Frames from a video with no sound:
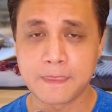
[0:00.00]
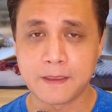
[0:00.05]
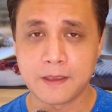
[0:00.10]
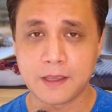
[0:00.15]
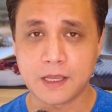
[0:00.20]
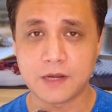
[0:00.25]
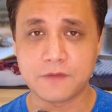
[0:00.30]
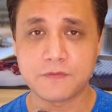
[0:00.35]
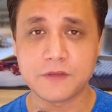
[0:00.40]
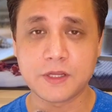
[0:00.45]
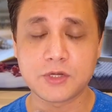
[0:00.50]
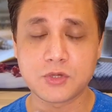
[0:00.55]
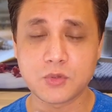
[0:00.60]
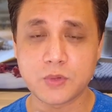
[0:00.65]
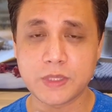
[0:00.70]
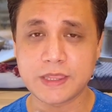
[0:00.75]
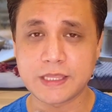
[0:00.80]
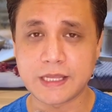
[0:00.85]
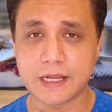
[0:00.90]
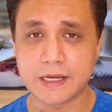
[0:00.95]
And if you're
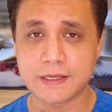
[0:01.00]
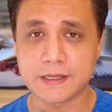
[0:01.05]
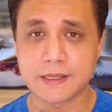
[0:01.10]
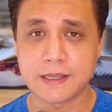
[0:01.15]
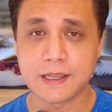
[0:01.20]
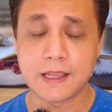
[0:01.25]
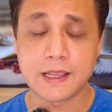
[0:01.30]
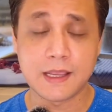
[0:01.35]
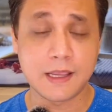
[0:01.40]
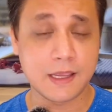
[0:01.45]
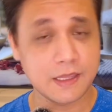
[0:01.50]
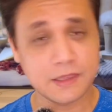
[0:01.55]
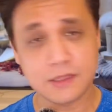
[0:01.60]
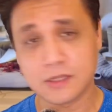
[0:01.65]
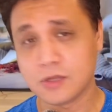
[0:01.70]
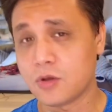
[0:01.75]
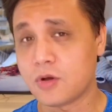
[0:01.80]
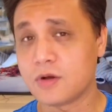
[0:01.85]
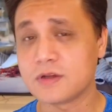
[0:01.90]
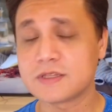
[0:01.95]
doing that, in the
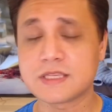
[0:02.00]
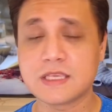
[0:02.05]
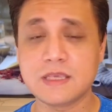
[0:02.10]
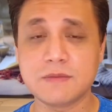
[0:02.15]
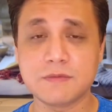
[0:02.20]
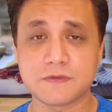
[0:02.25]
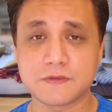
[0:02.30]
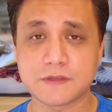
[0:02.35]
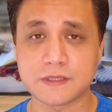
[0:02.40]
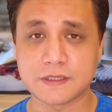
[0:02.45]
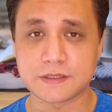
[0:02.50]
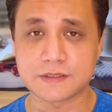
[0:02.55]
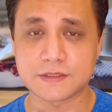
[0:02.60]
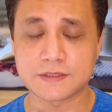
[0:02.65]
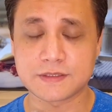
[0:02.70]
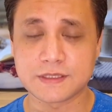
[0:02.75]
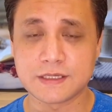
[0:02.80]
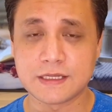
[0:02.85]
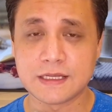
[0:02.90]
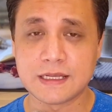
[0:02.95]
long scheme of
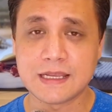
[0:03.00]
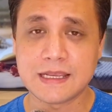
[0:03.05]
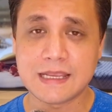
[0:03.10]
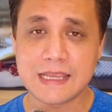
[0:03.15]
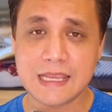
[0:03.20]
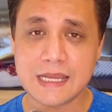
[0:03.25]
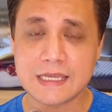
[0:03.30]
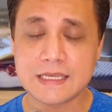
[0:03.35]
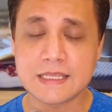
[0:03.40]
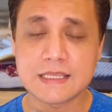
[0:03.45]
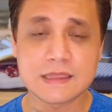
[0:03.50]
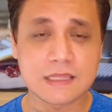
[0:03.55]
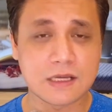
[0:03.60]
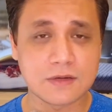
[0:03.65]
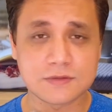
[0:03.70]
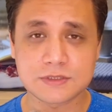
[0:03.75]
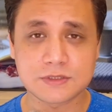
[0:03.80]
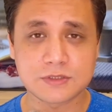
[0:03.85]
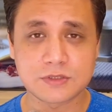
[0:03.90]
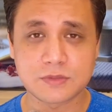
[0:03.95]
things,
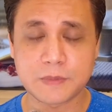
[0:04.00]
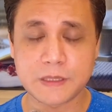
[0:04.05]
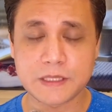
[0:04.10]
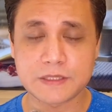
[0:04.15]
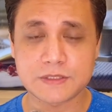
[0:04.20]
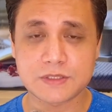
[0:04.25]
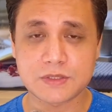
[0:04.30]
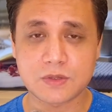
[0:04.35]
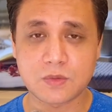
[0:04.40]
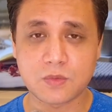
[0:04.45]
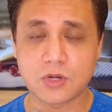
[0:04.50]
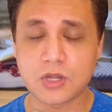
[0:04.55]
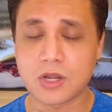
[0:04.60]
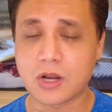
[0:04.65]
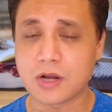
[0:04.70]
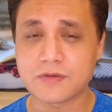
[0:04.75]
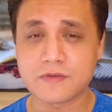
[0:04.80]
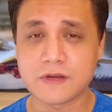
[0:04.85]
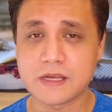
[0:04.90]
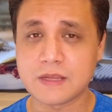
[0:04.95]
18,000 rupees would
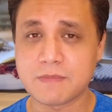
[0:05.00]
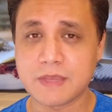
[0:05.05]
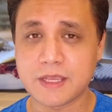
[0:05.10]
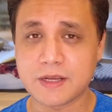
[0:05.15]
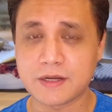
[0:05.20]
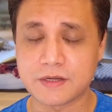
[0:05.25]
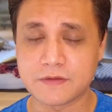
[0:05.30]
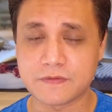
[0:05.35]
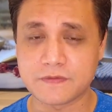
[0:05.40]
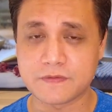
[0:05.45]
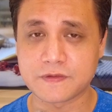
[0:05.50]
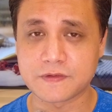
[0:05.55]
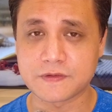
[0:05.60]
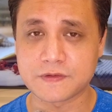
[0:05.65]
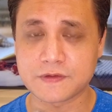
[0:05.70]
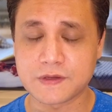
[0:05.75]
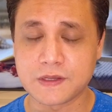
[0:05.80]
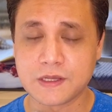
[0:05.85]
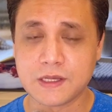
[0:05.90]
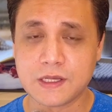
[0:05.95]
not really make a
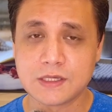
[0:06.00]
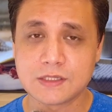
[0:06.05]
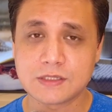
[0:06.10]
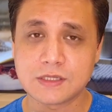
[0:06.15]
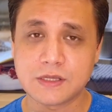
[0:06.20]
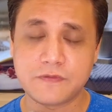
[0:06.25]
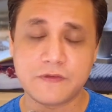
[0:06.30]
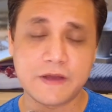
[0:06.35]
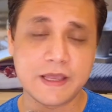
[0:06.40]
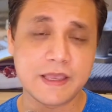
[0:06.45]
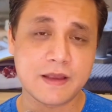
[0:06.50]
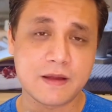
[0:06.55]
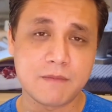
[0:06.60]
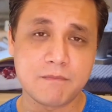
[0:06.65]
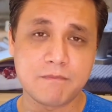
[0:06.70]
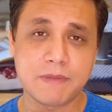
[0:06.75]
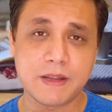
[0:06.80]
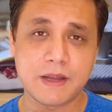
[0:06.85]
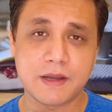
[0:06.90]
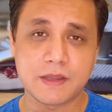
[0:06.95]
difference. So if I
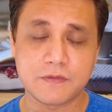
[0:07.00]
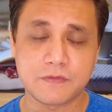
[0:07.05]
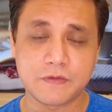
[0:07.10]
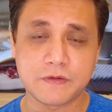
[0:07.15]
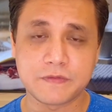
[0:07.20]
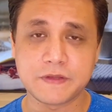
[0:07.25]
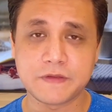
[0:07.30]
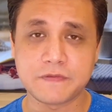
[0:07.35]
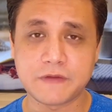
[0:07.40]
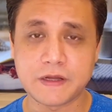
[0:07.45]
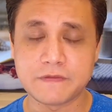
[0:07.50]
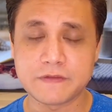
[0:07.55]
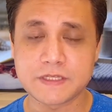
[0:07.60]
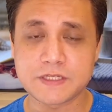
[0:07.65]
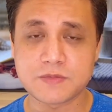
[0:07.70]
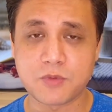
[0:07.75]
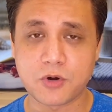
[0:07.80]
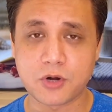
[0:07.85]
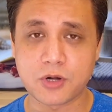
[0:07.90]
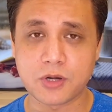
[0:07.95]
compare the
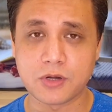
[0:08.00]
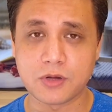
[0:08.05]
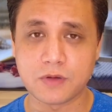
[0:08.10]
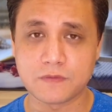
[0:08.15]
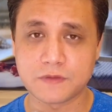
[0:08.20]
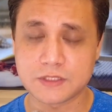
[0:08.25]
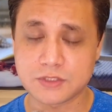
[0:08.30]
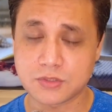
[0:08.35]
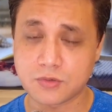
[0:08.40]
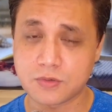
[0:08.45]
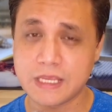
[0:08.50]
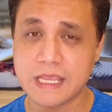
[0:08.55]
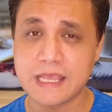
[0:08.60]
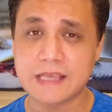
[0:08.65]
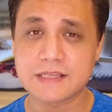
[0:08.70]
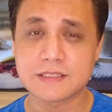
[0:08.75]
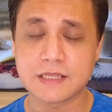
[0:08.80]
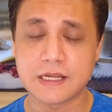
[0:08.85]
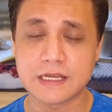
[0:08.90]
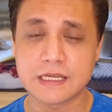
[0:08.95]
55-inch model of the Sony
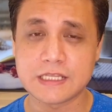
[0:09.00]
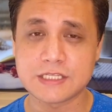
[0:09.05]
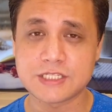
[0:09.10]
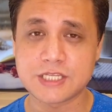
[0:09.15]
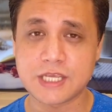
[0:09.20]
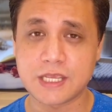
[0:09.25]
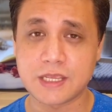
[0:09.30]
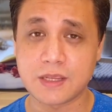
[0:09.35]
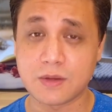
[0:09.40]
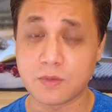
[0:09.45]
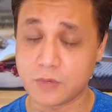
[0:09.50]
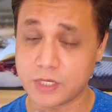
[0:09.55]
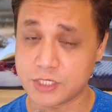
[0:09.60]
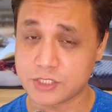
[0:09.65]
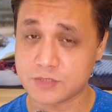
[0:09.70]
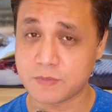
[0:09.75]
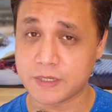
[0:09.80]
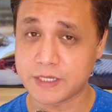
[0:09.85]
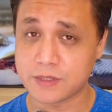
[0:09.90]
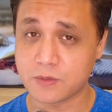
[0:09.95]
X90J,
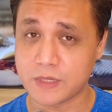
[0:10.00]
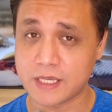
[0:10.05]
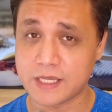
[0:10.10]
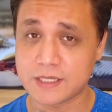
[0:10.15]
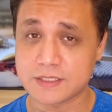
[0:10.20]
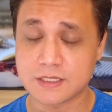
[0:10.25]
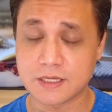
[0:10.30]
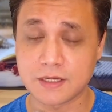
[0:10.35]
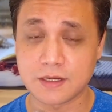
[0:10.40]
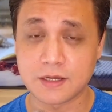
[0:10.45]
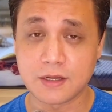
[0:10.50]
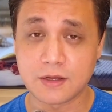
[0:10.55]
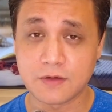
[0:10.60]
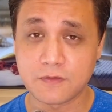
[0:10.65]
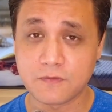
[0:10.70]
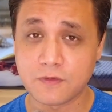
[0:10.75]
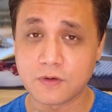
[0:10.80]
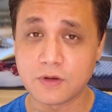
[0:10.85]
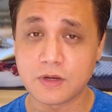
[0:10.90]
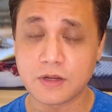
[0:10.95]
which by the way is a
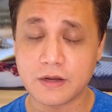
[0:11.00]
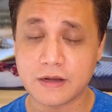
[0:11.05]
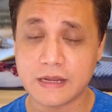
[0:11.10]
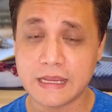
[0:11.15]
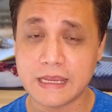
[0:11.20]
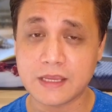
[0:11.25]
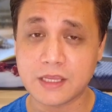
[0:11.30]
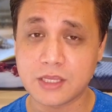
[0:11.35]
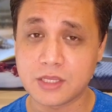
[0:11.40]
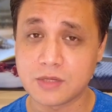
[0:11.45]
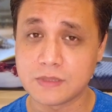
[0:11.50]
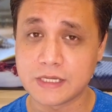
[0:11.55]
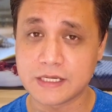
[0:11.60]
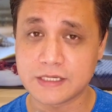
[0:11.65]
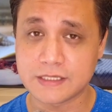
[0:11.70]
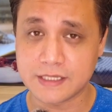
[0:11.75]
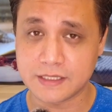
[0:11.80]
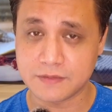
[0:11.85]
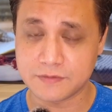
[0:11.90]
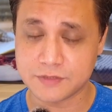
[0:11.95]
full array QLED
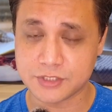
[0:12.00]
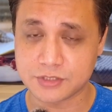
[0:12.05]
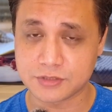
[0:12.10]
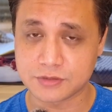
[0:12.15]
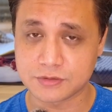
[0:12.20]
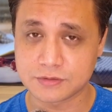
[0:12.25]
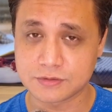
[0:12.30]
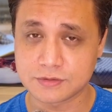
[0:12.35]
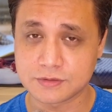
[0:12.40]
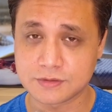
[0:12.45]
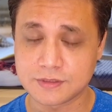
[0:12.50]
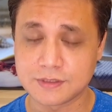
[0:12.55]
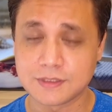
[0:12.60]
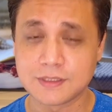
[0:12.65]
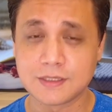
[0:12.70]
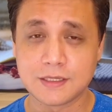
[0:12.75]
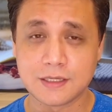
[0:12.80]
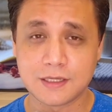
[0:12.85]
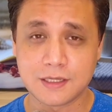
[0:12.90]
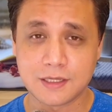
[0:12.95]
television
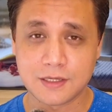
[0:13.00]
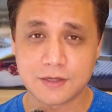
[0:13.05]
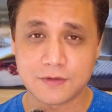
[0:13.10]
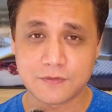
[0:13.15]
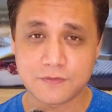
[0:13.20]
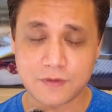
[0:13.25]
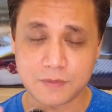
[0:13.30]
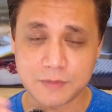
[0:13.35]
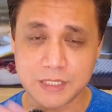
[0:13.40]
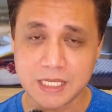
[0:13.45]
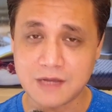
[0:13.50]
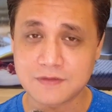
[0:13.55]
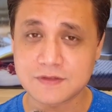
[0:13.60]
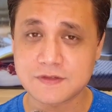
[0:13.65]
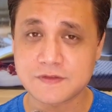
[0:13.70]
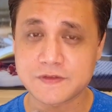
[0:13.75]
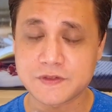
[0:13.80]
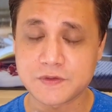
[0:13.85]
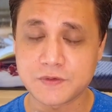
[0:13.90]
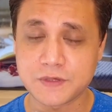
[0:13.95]
from the house
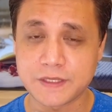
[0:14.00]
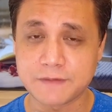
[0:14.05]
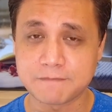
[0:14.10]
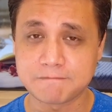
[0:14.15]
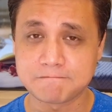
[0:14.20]
of Sony,